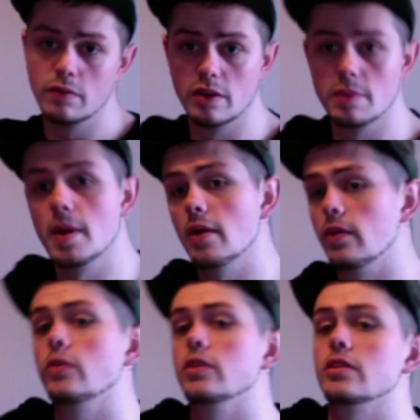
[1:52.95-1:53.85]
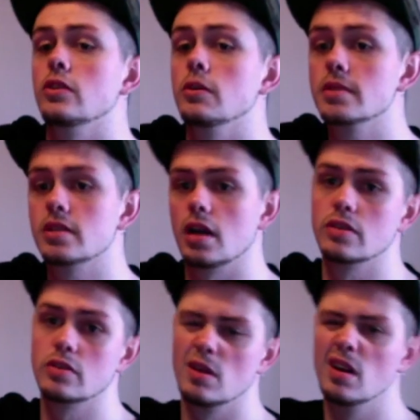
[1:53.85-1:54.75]
one of the Power Orange Nupste that I
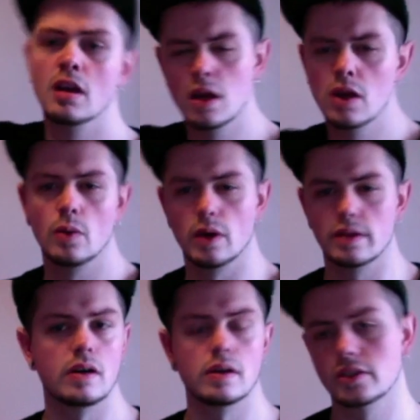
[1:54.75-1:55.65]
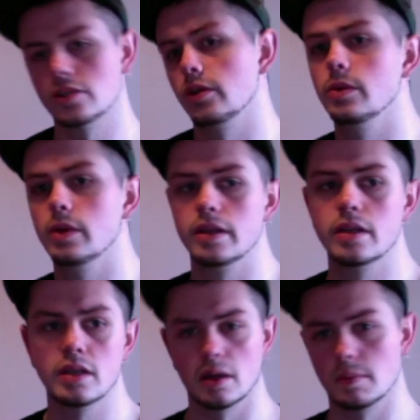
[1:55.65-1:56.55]
sort of want to talk through, and
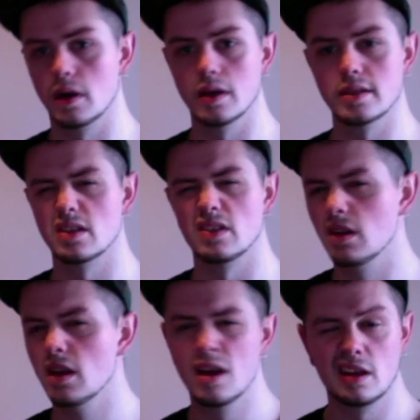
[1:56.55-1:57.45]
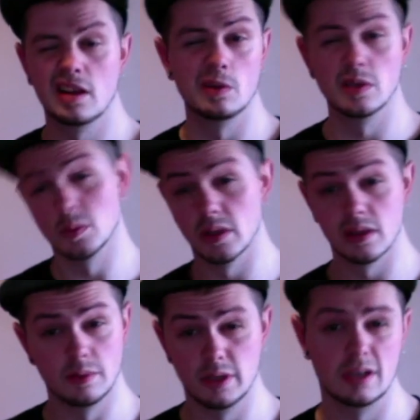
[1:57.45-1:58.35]
the process of is it worth the
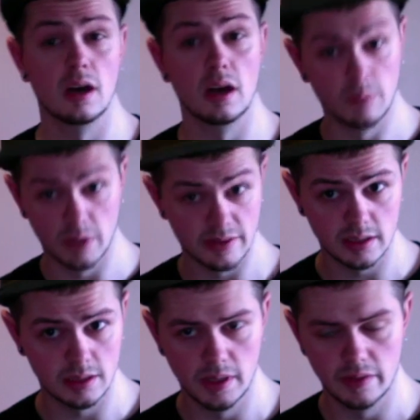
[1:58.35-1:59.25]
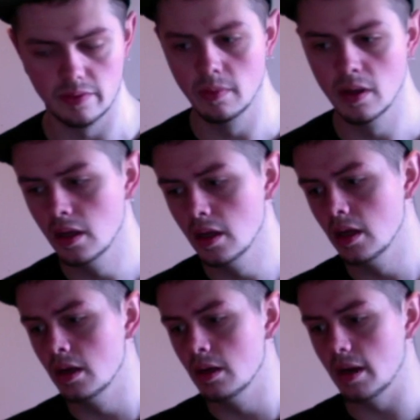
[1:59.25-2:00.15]
money or not, and what it's actually made from.
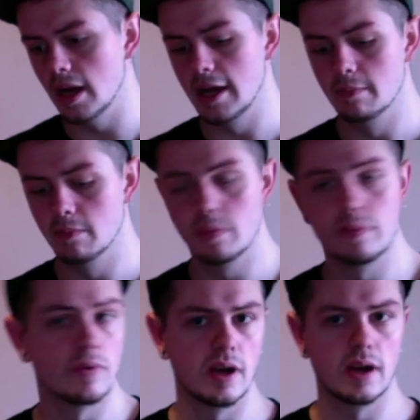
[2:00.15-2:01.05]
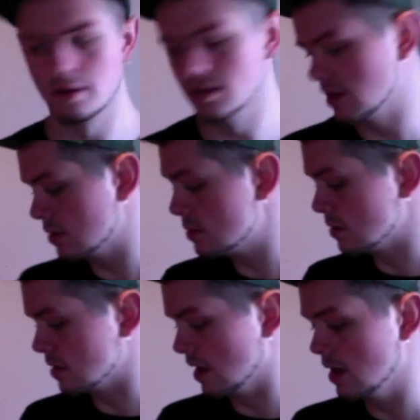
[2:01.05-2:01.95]
Before that, I'm going to say this
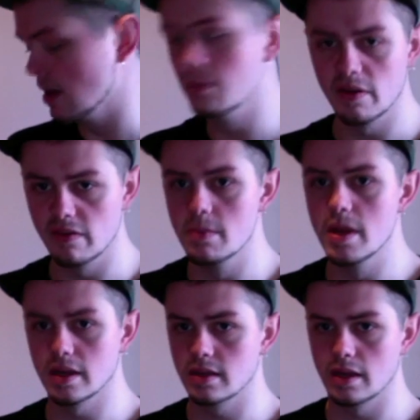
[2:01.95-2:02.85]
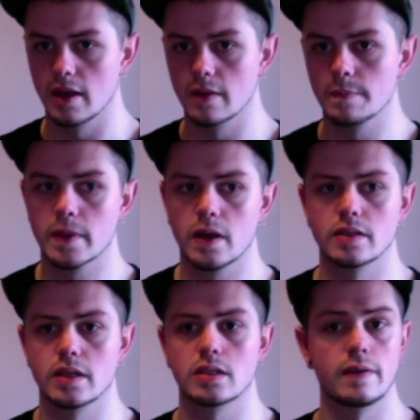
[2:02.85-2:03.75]
was a bit of a mess to get, because
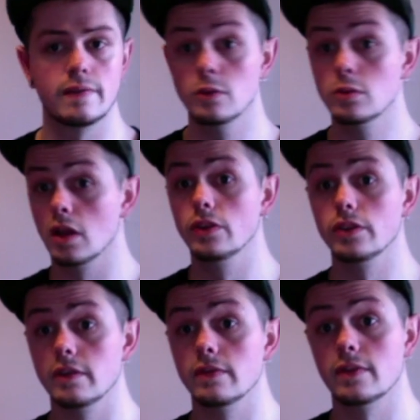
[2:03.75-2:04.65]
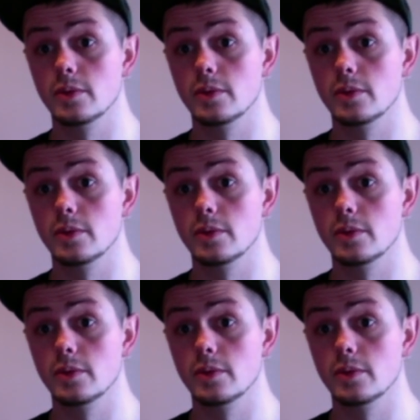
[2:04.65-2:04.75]
actually I flew to London from